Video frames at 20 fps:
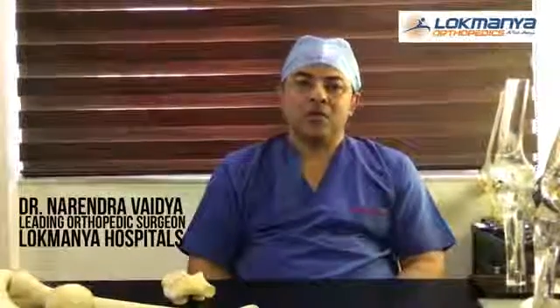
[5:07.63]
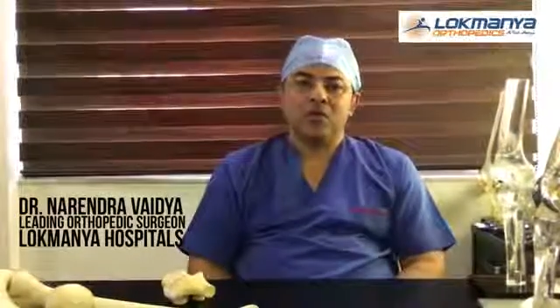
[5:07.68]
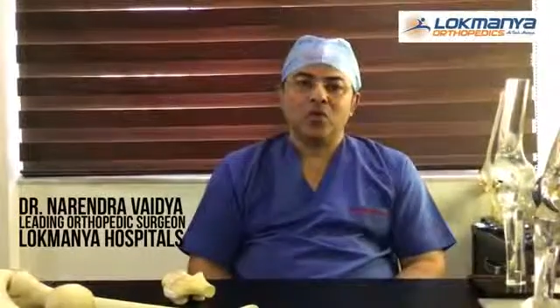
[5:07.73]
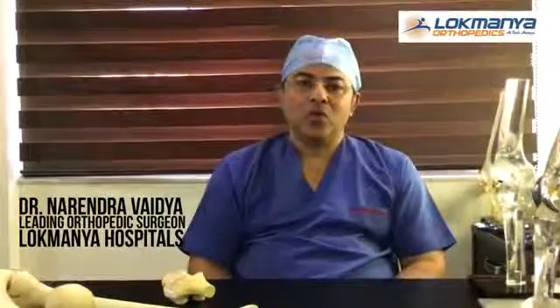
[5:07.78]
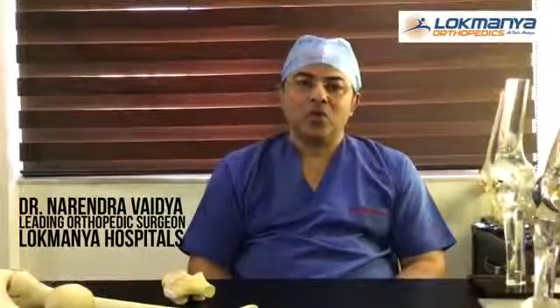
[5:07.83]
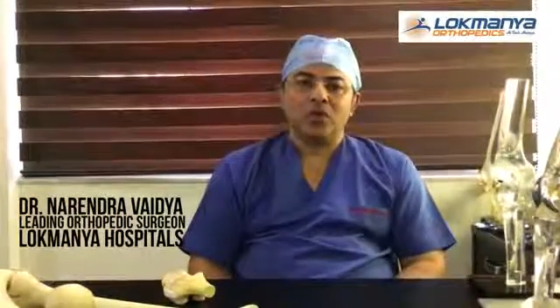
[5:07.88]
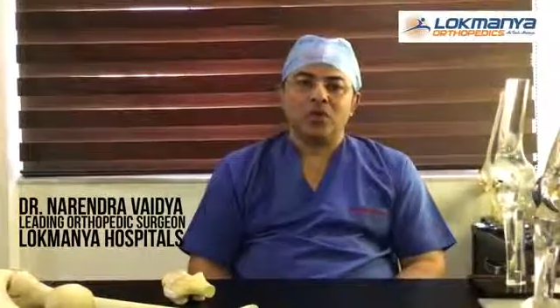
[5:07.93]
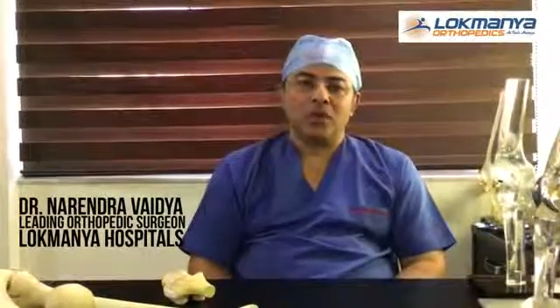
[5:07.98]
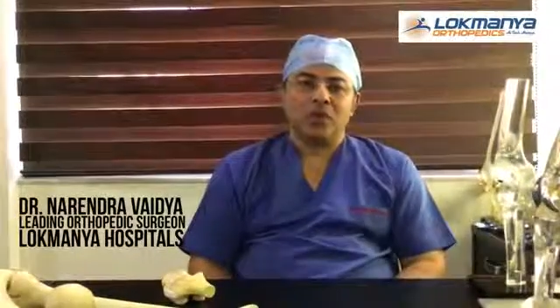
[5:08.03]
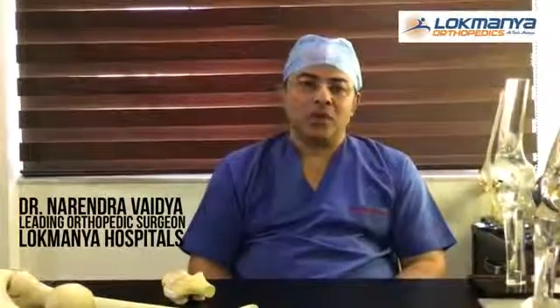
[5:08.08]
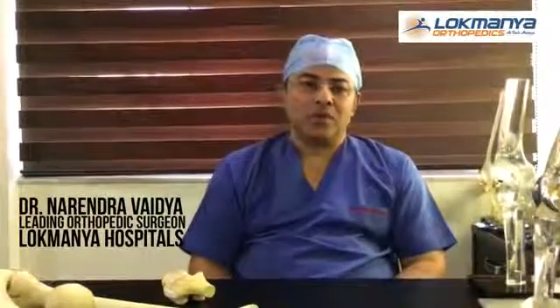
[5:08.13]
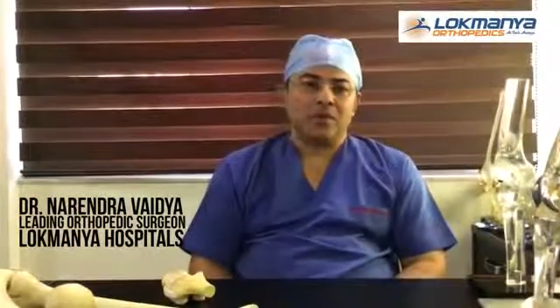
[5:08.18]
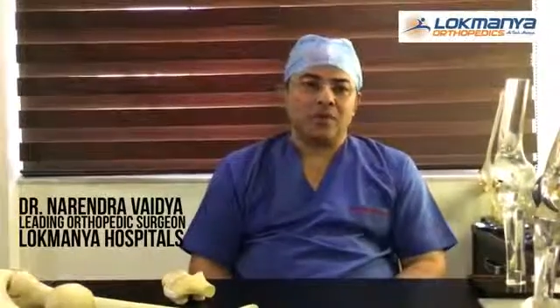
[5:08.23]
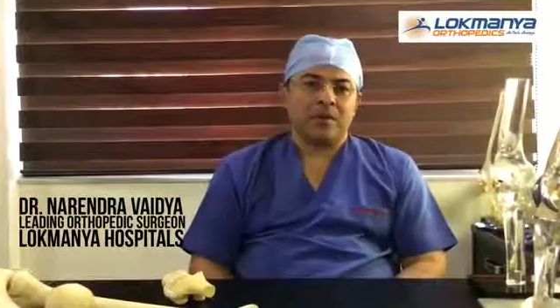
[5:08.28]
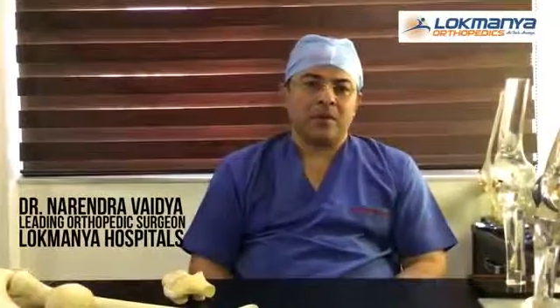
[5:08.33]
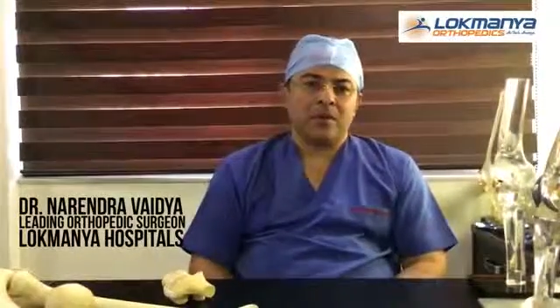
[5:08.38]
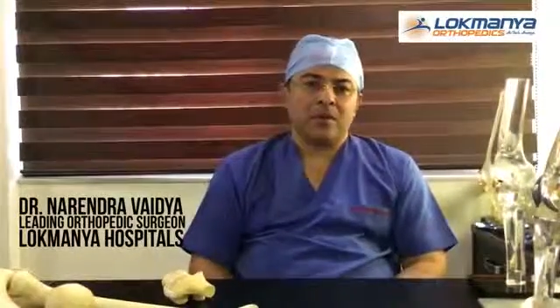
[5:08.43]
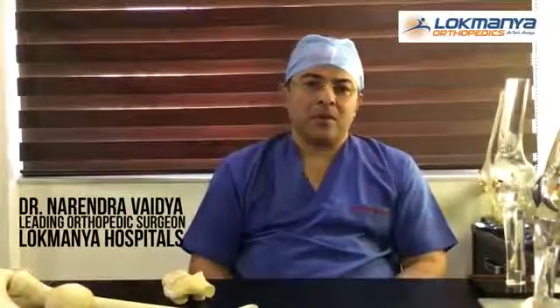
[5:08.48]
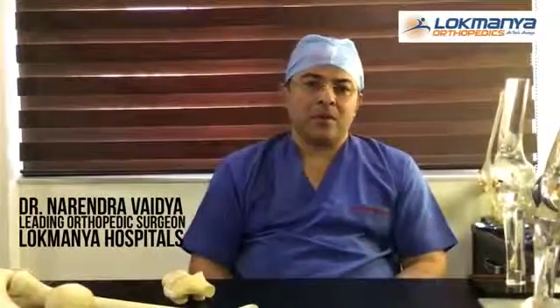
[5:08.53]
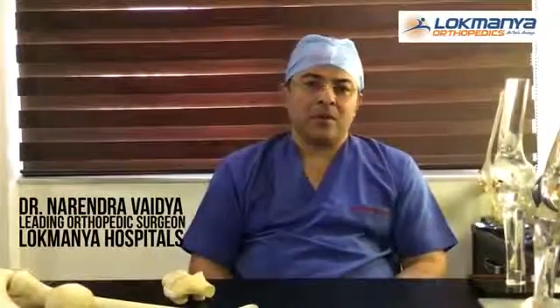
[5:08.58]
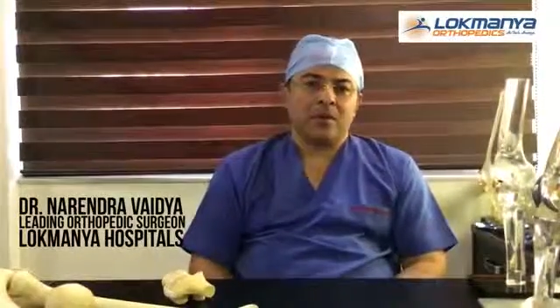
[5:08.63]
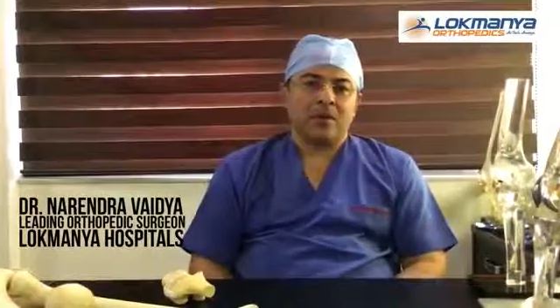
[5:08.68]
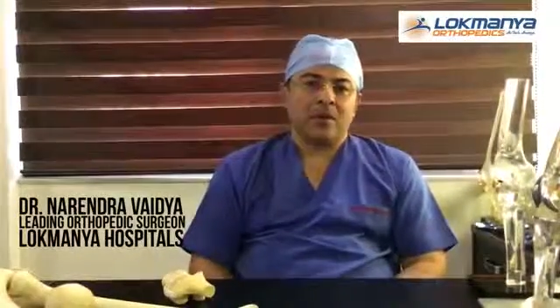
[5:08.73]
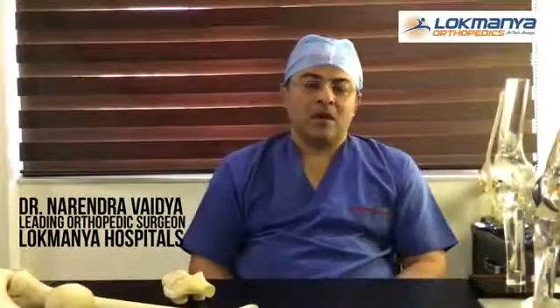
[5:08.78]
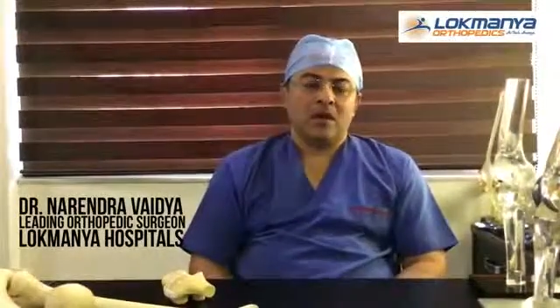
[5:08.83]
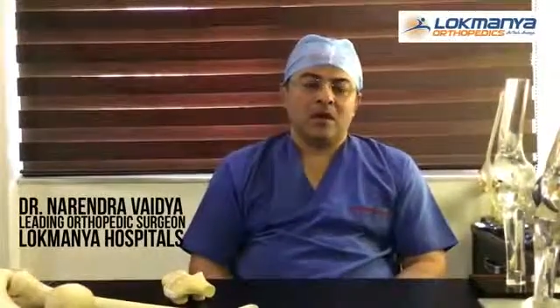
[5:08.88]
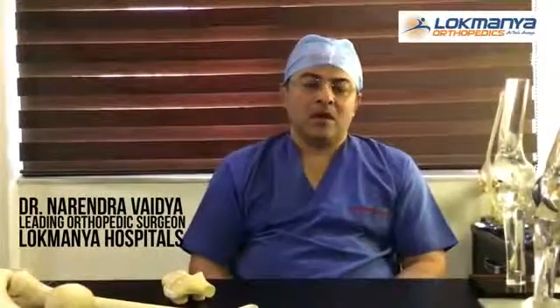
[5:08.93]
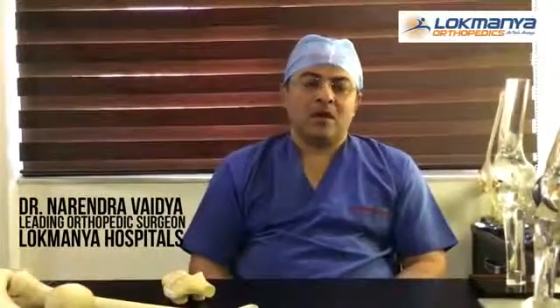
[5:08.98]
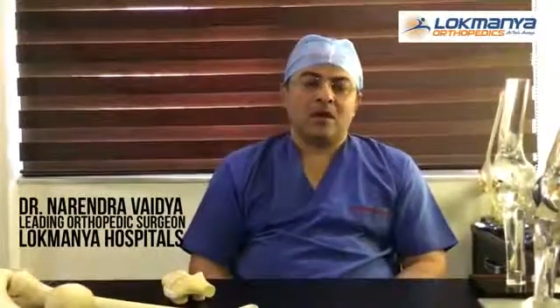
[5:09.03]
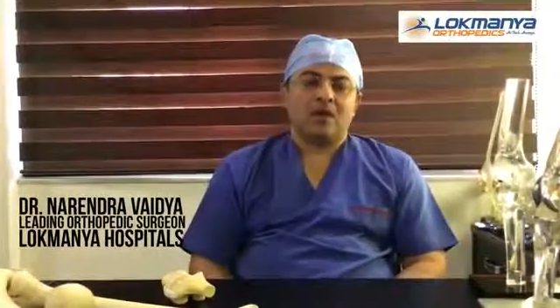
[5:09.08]
huge leap
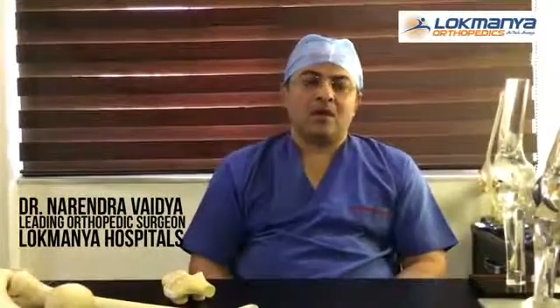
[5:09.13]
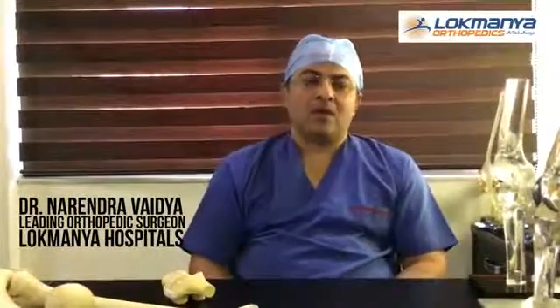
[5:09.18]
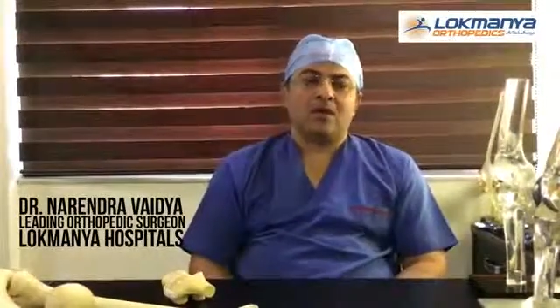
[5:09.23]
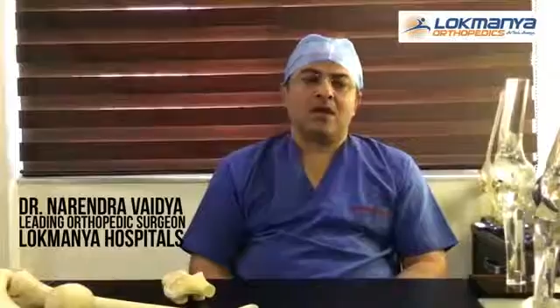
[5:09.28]
in